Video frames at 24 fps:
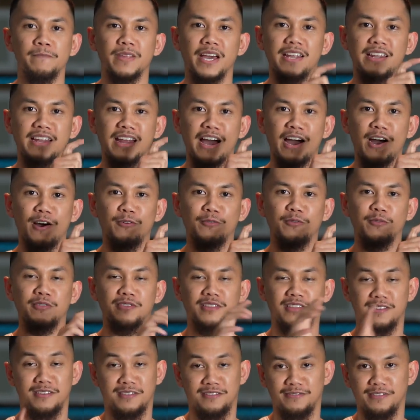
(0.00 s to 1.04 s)
And now
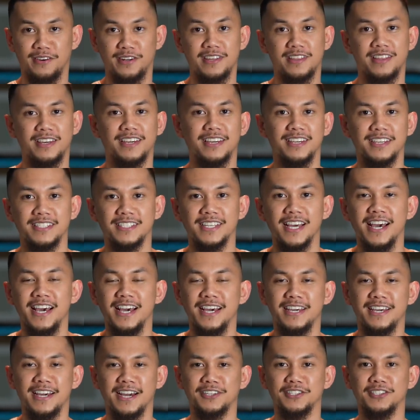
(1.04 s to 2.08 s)
the funny thing is,
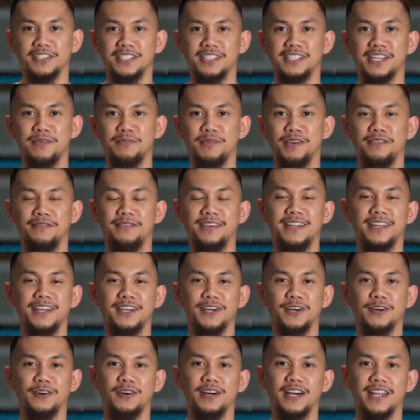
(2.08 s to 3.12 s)
he actually sent me a
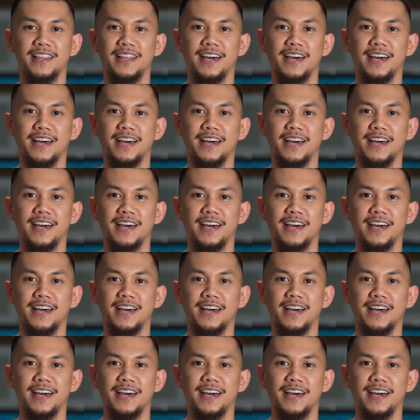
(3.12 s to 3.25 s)
video